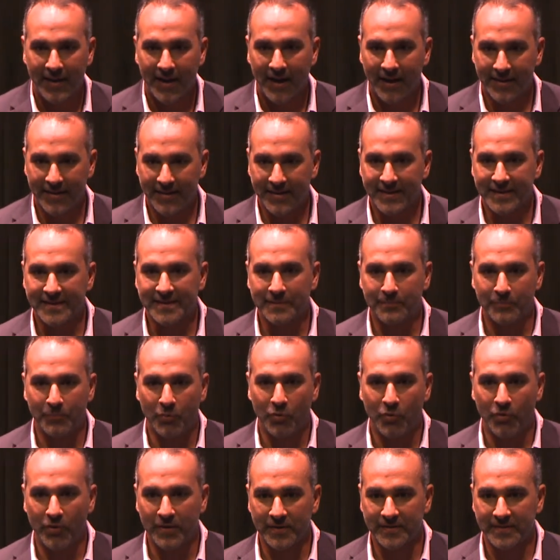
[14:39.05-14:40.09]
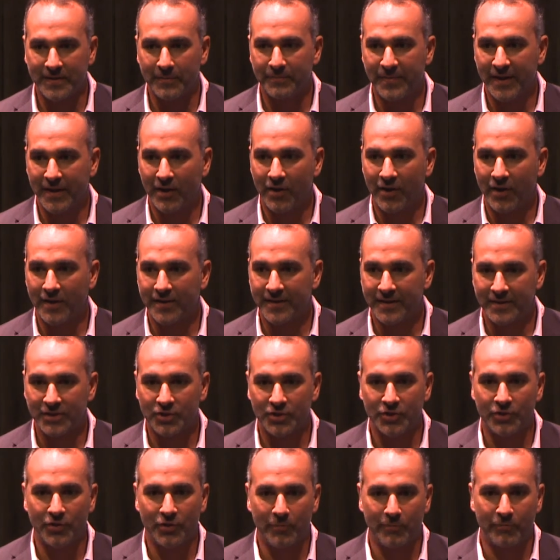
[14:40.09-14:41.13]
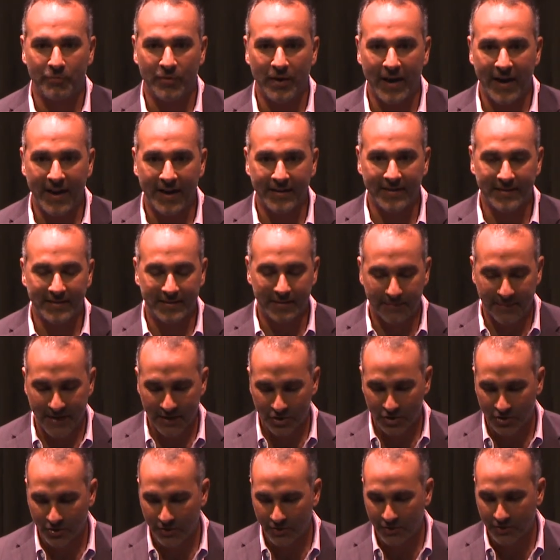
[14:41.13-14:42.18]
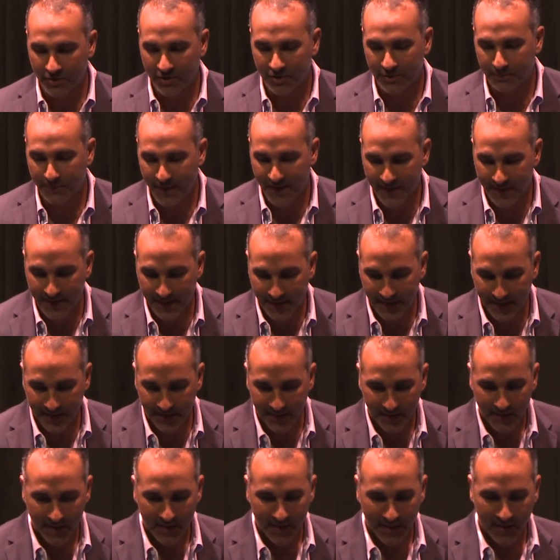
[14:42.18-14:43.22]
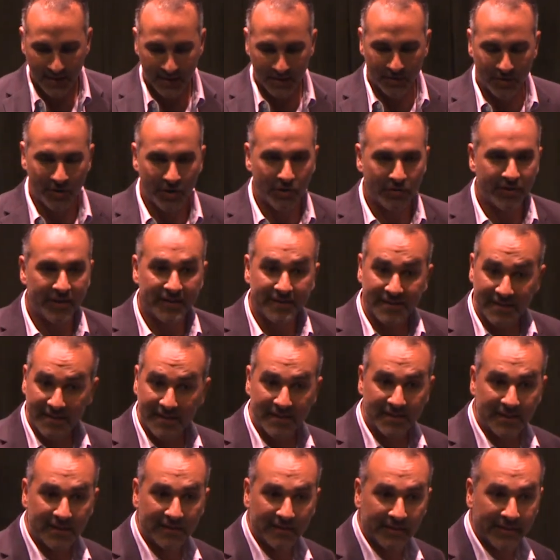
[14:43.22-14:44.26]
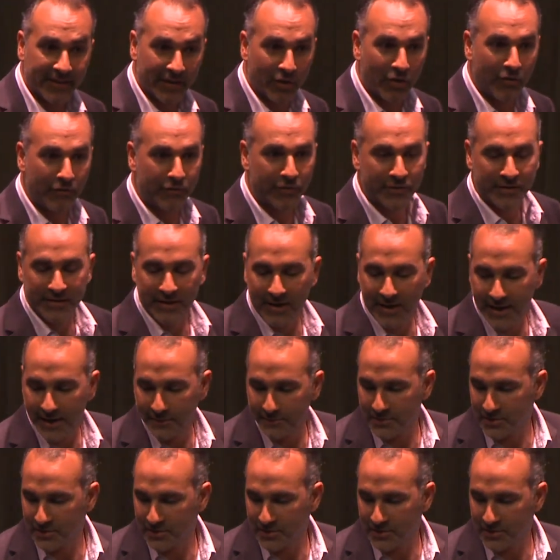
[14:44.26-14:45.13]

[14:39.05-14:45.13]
I think it's important to be honest to your brand and to make sure you're speaking, consistently over time.